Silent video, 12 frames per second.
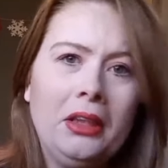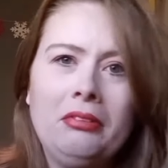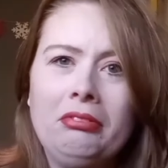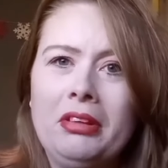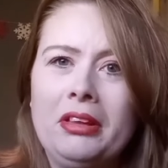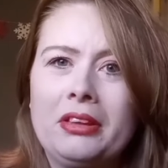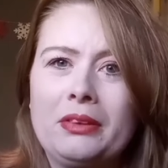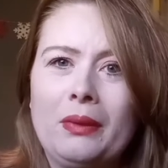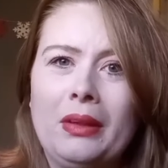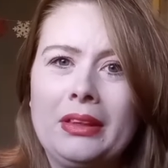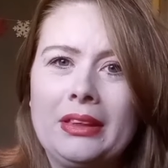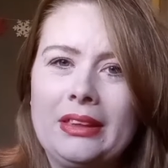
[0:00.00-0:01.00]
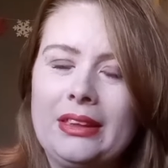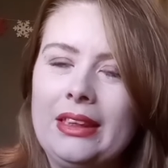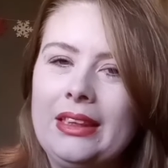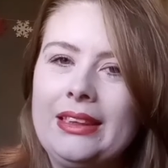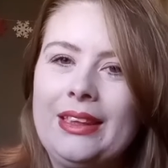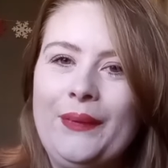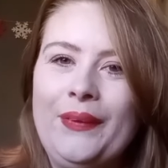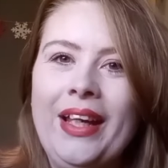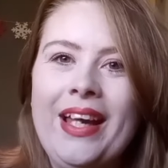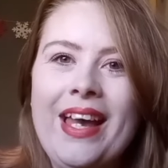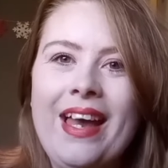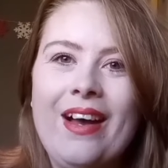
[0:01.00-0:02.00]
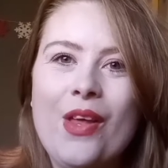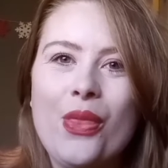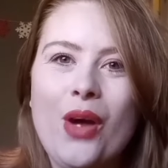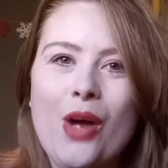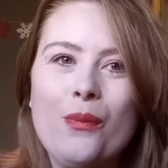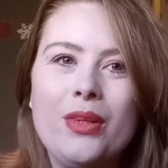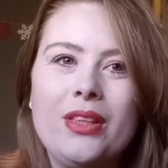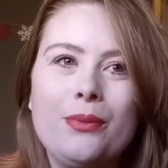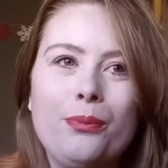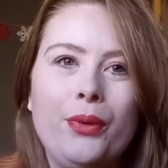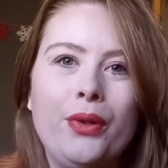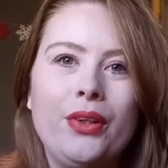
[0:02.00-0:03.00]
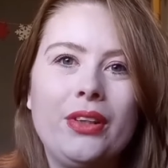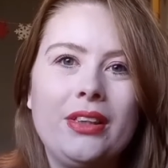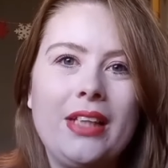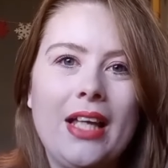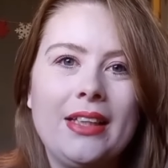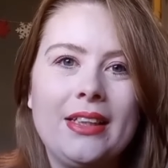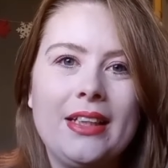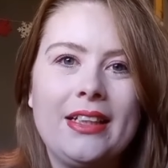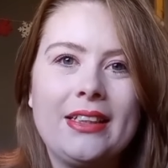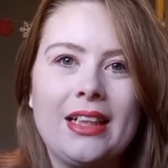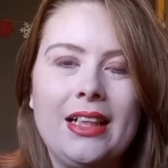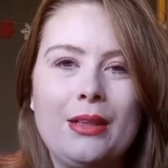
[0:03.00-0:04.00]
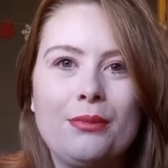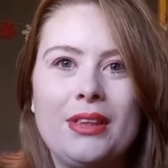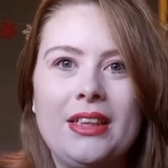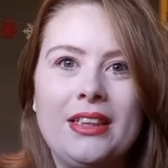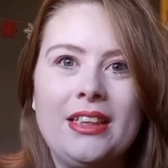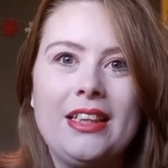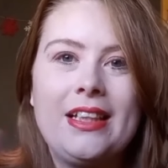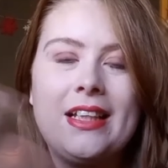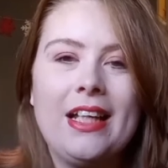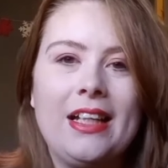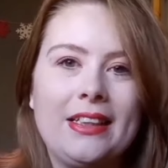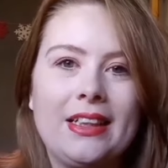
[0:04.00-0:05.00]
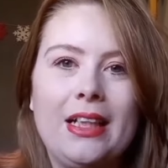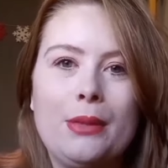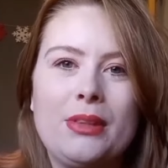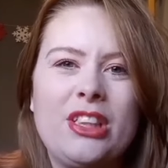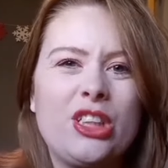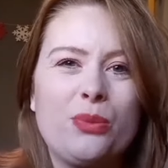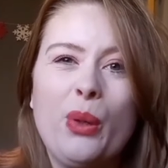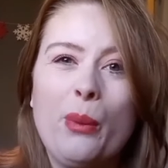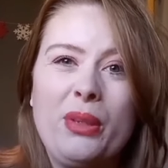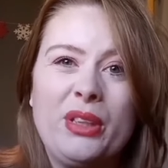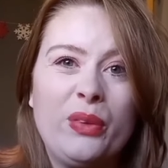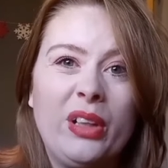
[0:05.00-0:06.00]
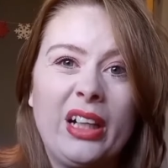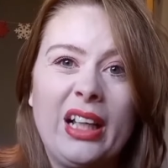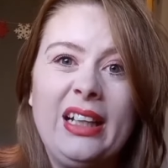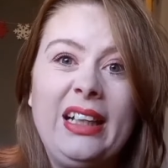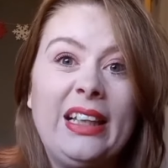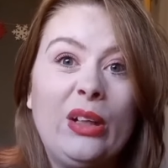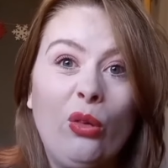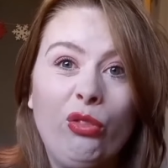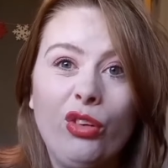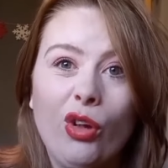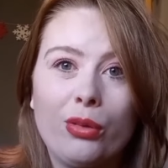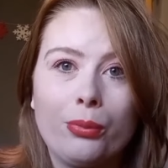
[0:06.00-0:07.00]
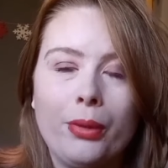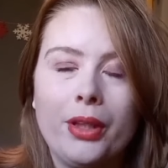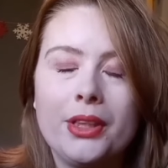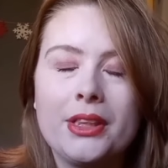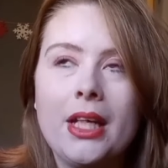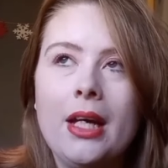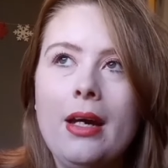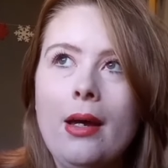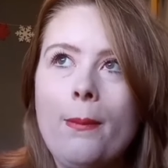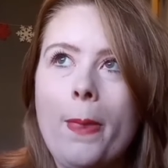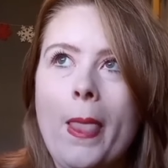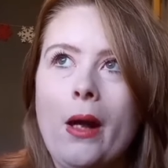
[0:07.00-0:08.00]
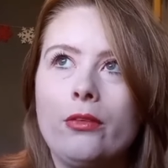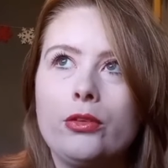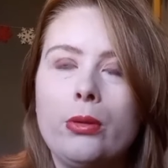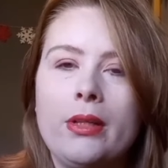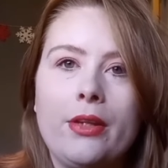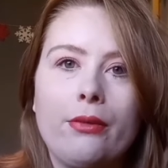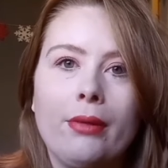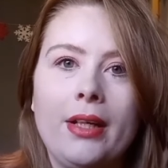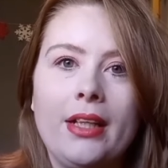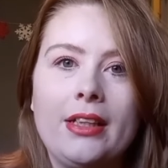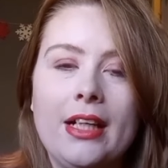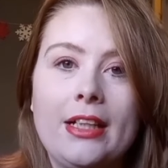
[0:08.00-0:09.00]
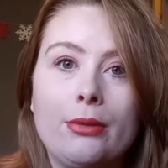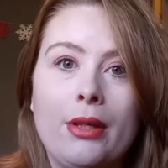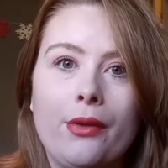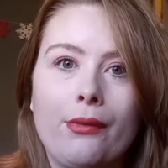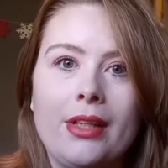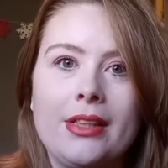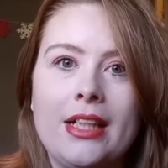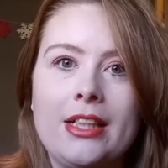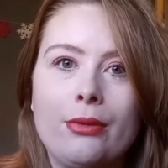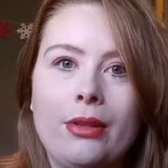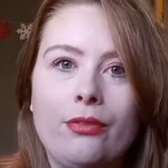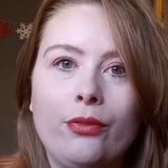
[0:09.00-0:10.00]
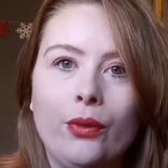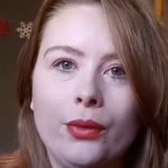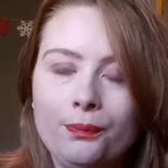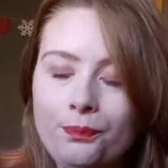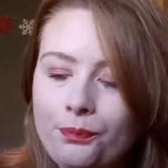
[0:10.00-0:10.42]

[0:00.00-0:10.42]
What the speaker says: Fingers crossed. So yeah, I thought I would put yesterday's clips into today's clips and just put them into like a little Vlogmas of day 23 and day 24.